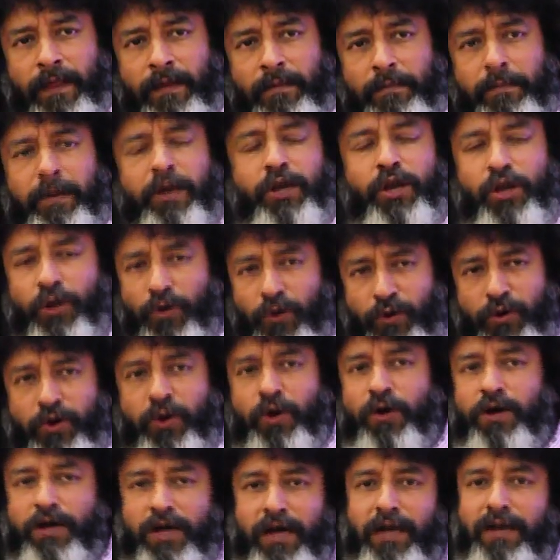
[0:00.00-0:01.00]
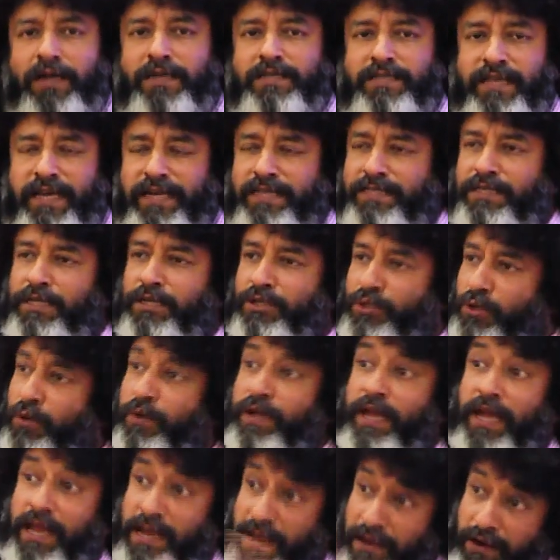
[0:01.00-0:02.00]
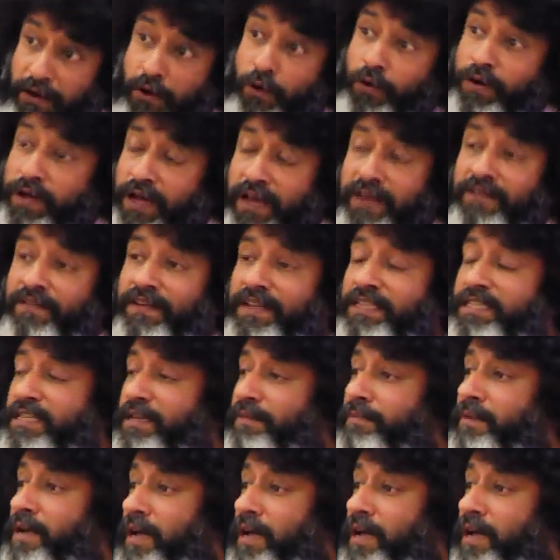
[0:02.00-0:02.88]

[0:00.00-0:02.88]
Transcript: but you know colors exist, so can you convince him